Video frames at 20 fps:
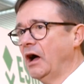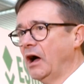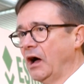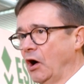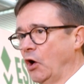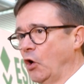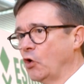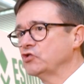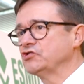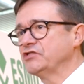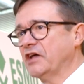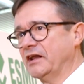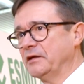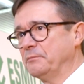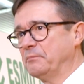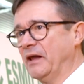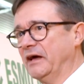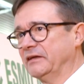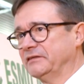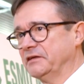
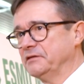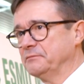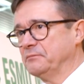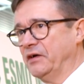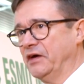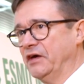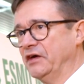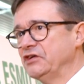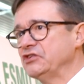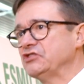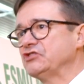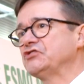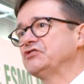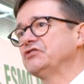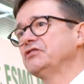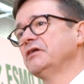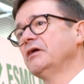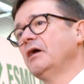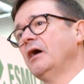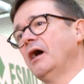oxaliplatin based,
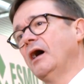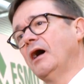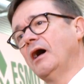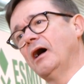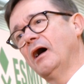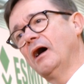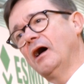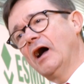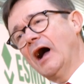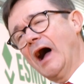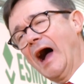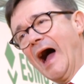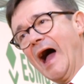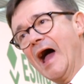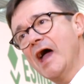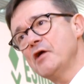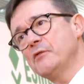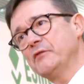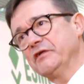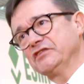
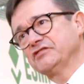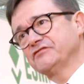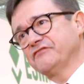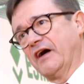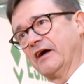high risk